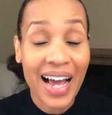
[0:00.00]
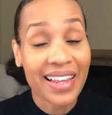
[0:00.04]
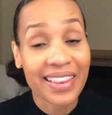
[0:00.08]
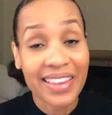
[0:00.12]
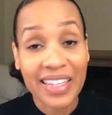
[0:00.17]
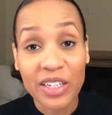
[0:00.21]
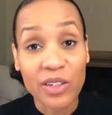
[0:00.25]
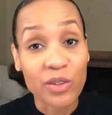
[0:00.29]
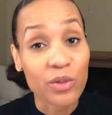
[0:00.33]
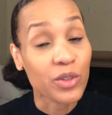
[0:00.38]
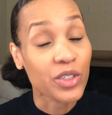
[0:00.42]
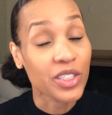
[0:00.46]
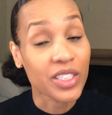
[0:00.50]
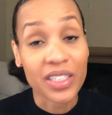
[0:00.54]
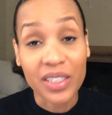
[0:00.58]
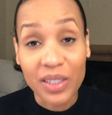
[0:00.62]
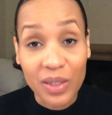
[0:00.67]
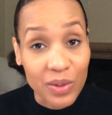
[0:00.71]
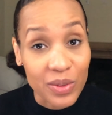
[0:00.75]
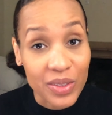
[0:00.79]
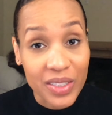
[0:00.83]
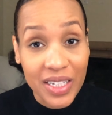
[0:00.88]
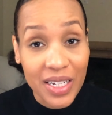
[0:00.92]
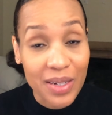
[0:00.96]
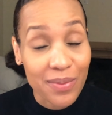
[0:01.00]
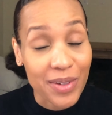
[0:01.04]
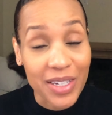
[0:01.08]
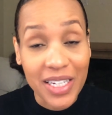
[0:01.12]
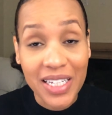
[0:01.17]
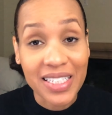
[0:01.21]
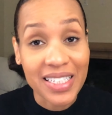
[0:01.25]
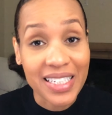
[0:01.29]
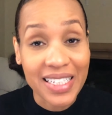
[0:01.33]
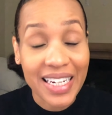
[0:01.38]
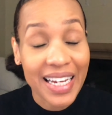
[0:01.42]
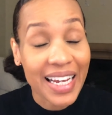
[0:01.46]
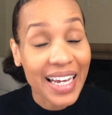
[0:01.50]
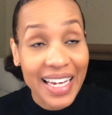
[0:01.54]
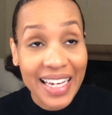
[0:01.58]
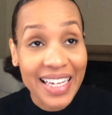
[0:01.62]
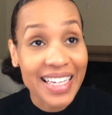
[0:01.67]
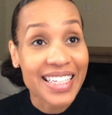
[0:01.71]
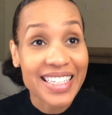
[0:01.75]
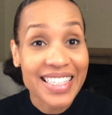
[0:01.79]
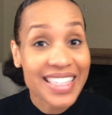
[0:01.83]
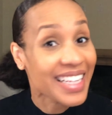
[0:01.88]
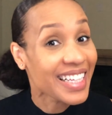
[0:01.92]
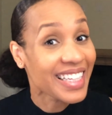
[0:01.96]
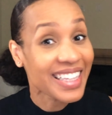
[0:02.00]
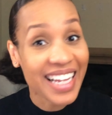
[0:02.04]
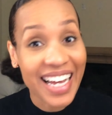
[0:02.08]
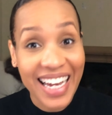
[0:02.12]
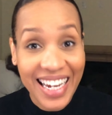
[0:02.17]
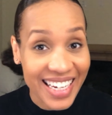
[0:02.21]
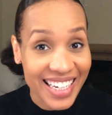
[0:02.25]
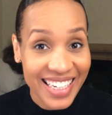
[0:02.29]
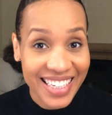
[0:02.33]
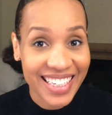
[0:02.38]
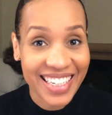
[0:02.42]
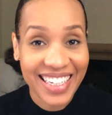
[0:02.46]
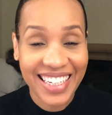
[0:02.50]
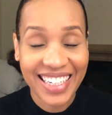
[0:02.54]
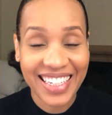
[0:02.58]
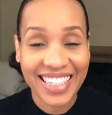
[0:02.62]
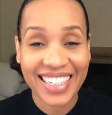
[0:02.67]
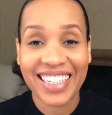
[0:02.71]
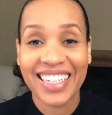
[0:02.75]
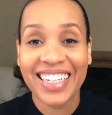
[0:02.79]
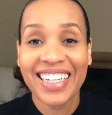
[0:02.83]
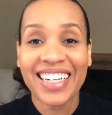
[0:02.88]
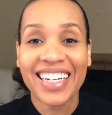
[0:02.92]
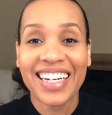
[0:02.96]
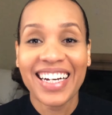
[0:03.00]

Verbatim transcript: I think you should go see it because it is The Lion King.